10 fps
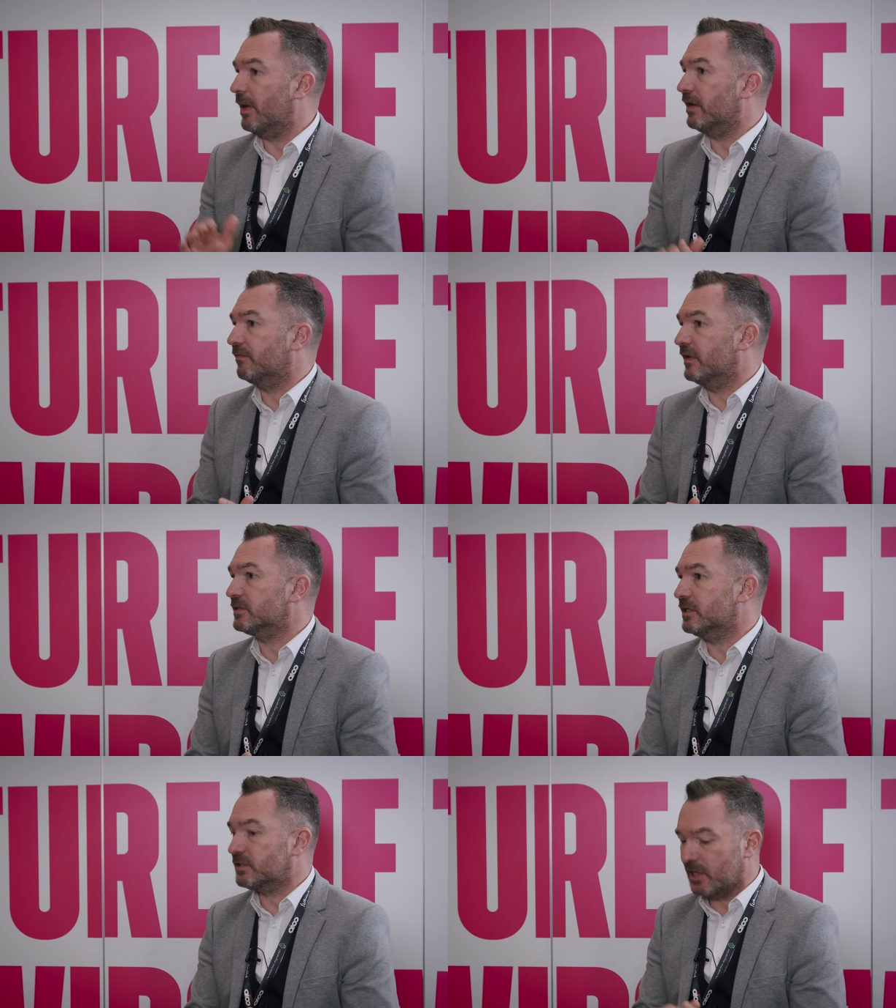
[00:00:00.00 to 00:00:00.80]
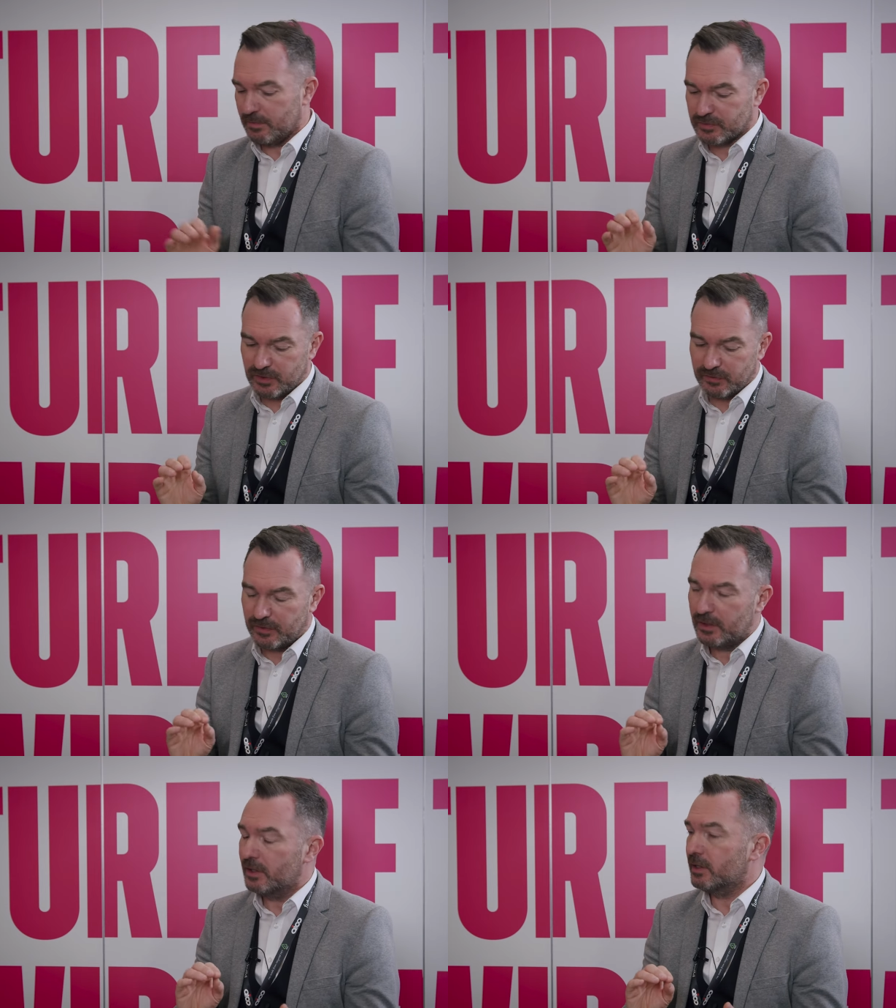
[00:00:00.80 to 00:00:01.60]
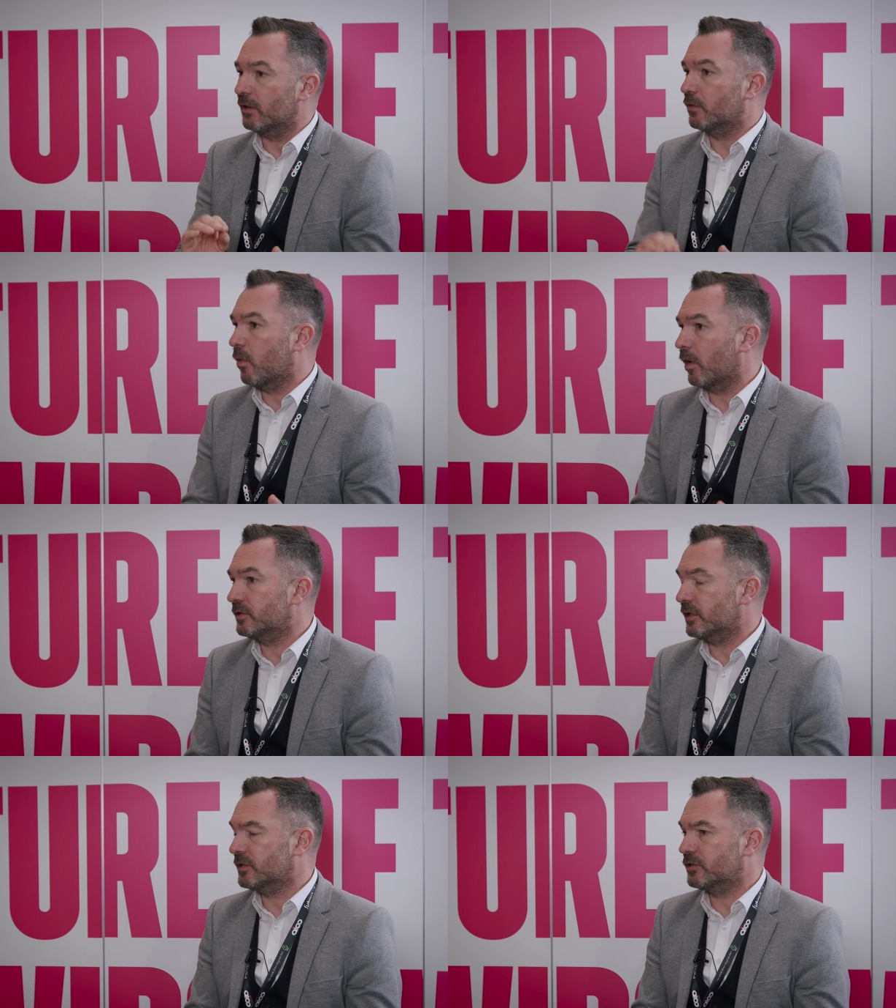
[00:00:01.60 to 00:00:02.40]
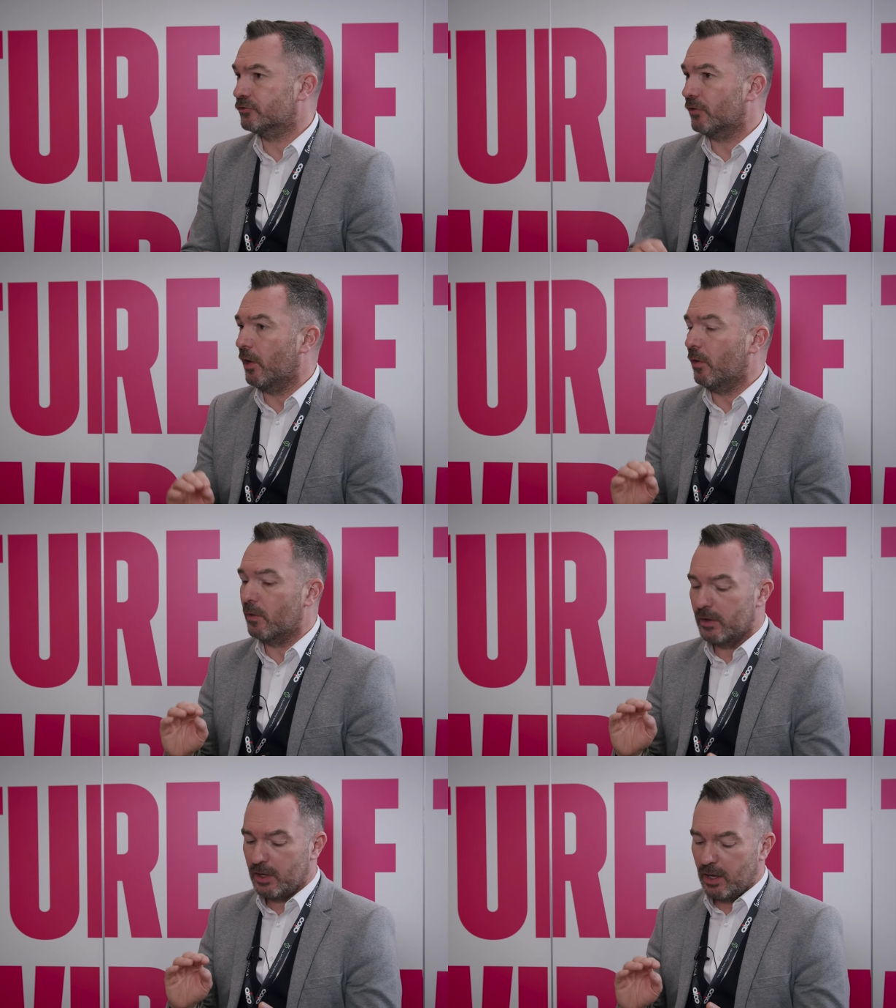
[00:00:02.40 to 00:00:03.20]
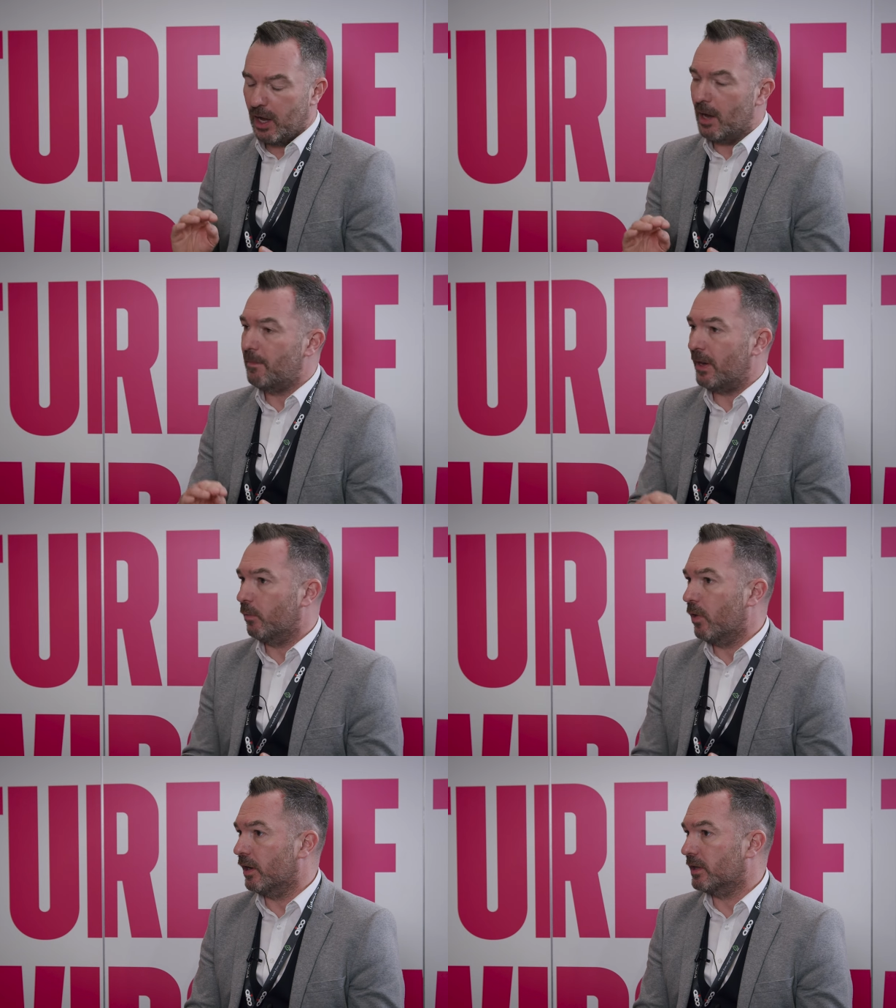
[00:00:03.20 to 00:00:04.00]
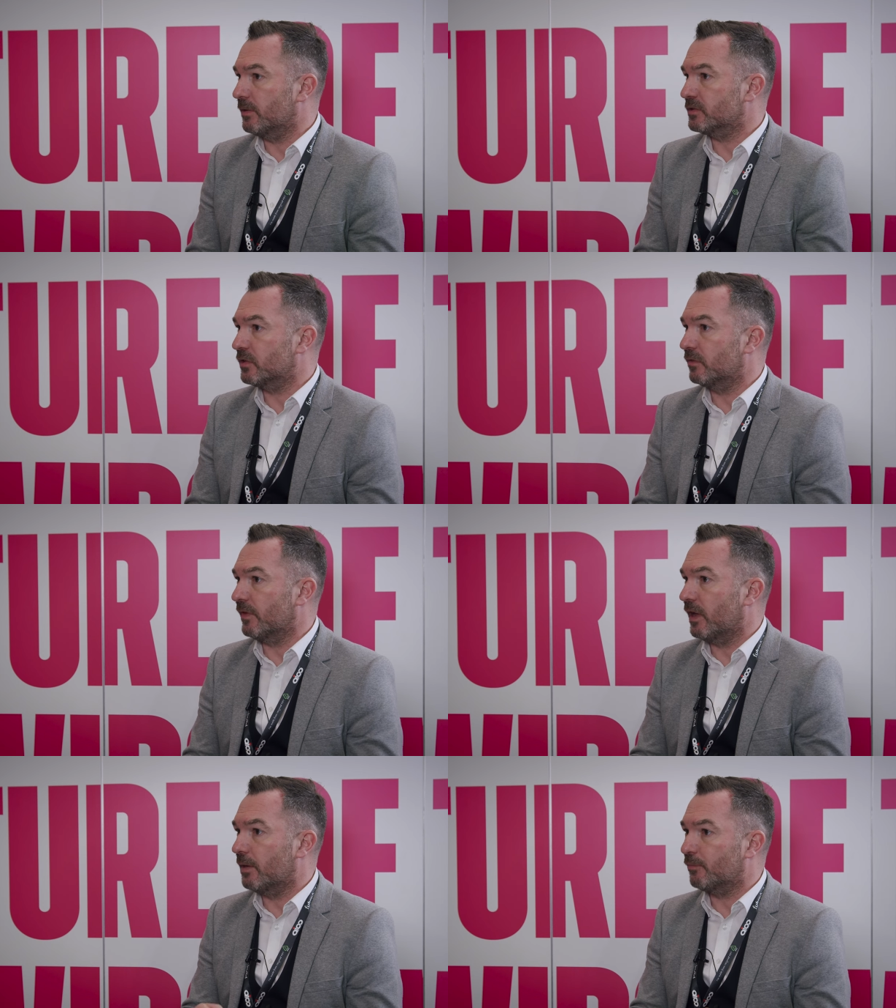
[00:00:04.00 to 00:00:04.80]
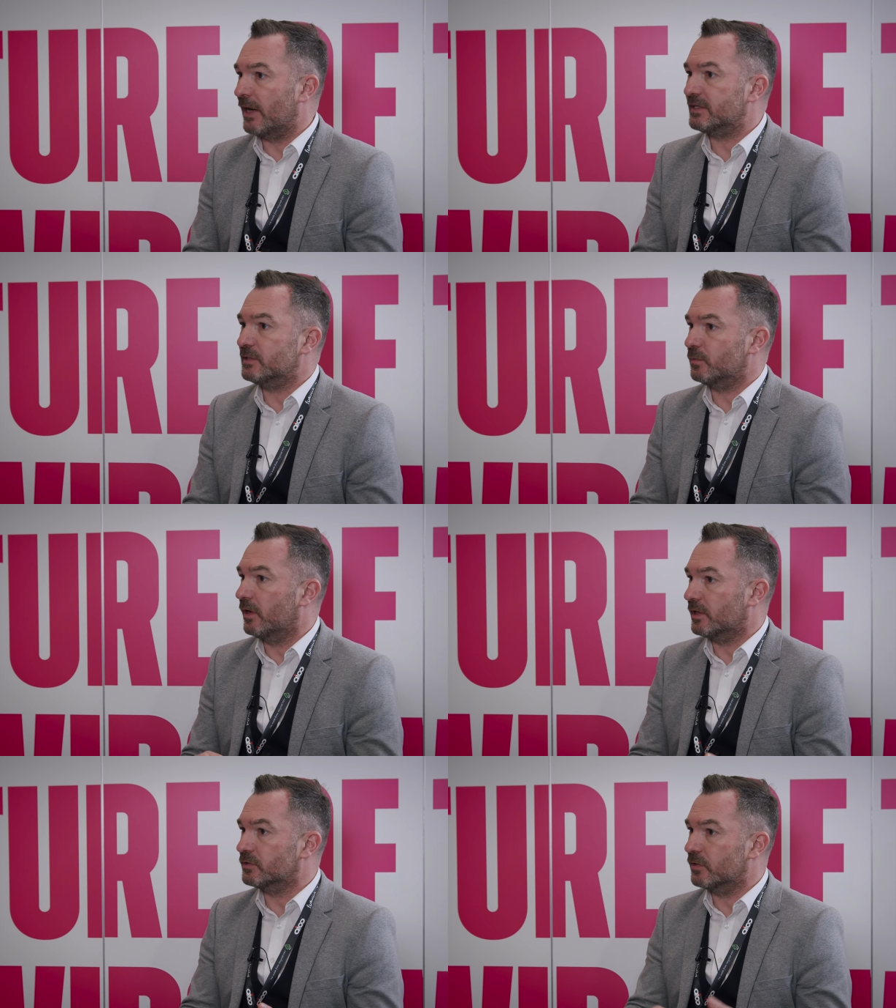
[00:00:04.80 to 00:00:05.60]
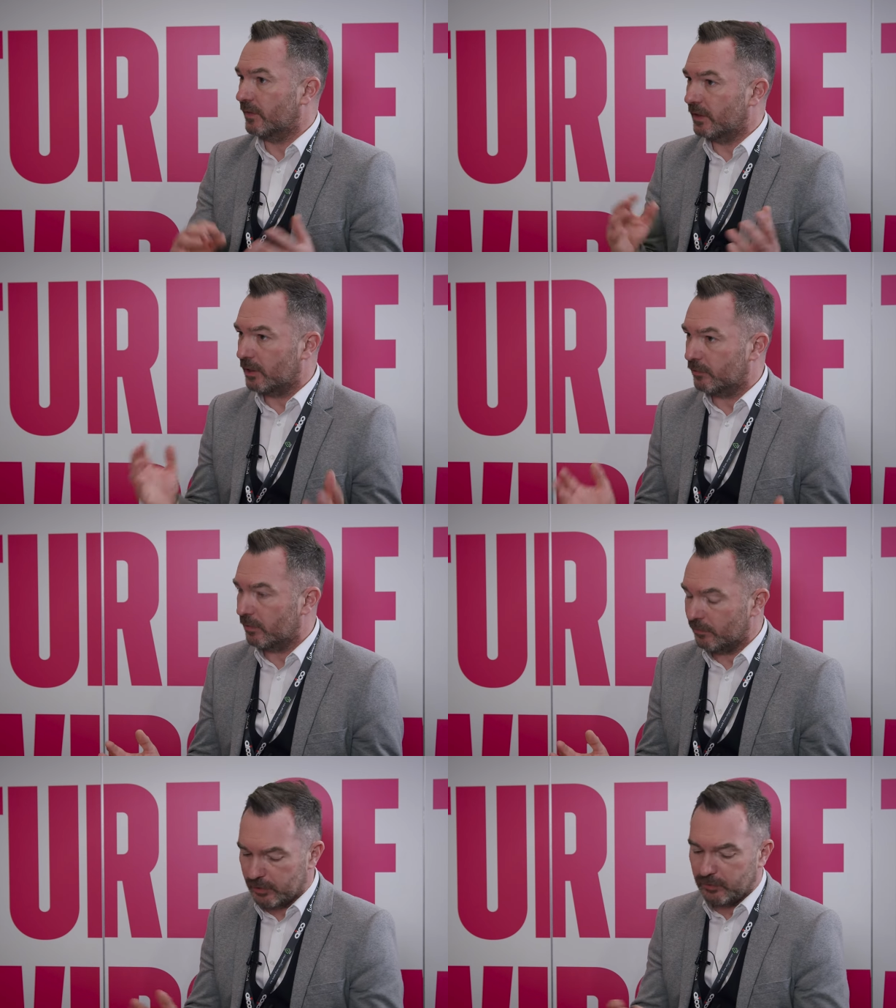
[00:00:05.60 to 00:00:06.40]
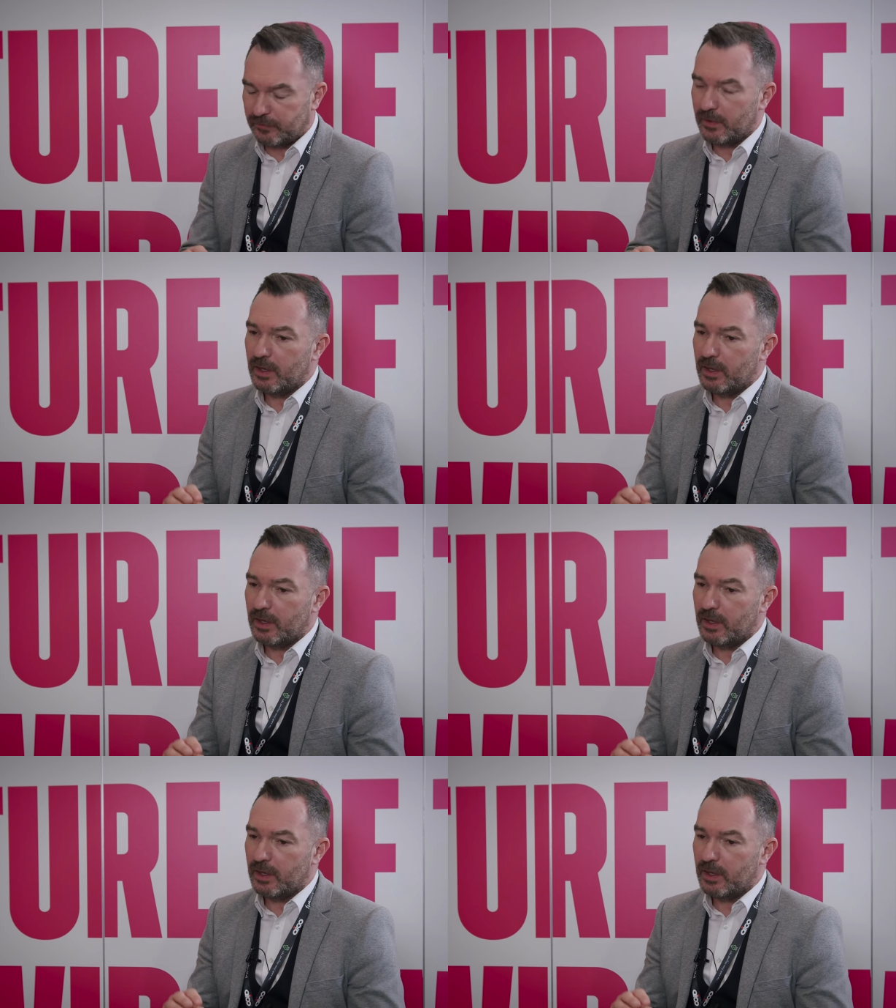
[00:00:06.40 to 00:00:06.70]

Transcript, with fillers: benefits yeah. in terms of you know quality control, uh, better working sort of uh, practice, working sort of under a roof.